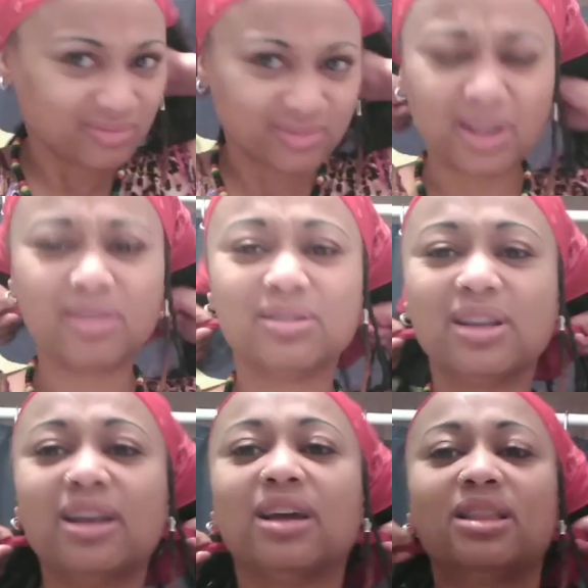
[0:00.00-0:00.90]
Oh,
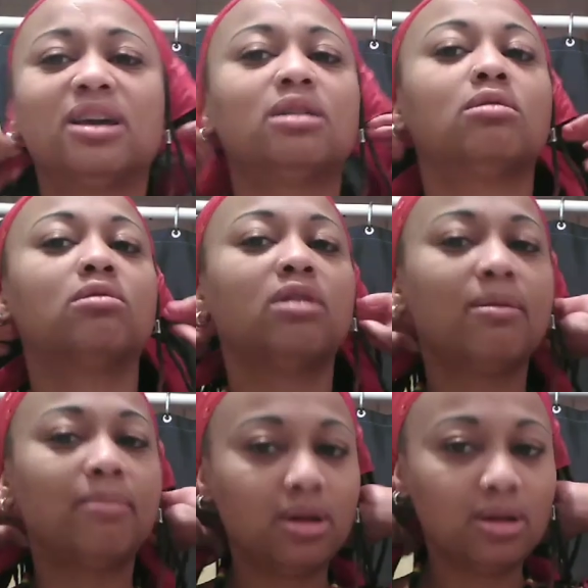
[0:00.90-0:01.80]
dang, I think I don't grab
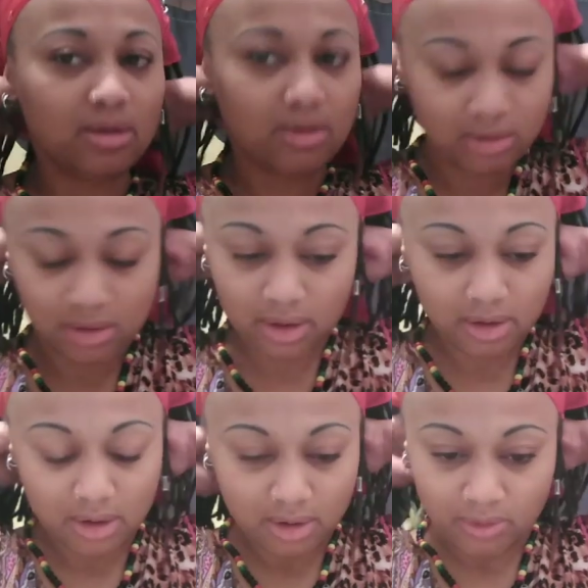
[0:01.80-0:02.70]
my little
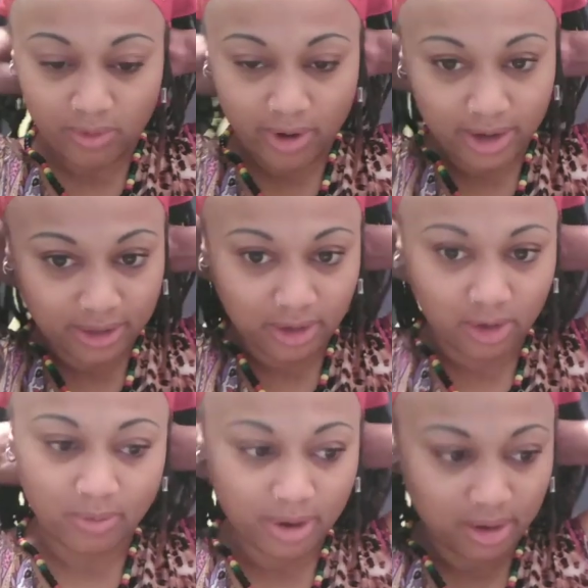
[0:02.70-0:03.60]
rat
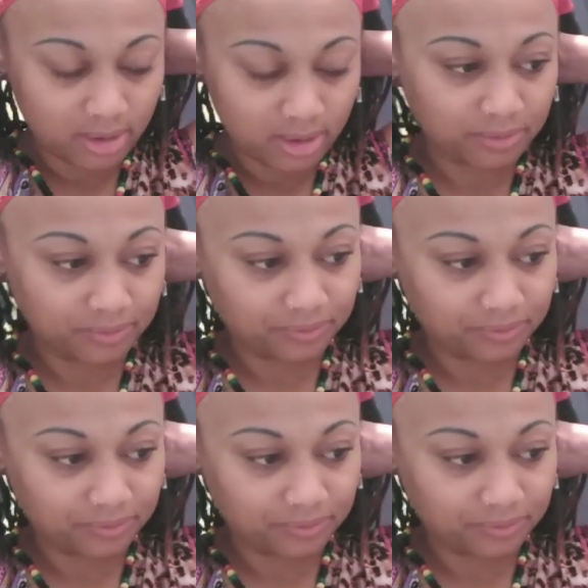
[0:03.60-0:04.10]
tail back there.